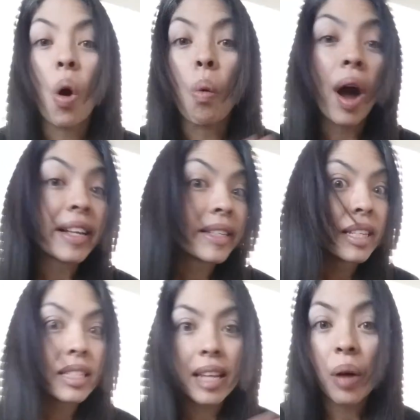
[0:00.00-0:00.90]
Why isn't
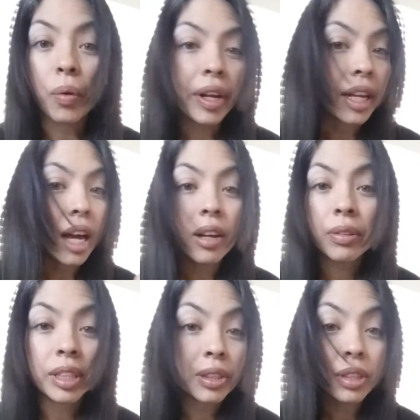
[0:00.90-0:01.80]
this not working? I
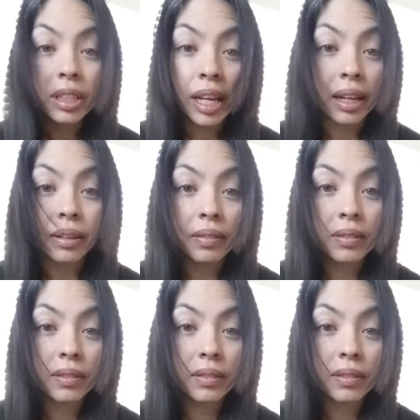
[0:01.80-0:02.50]
don't understand.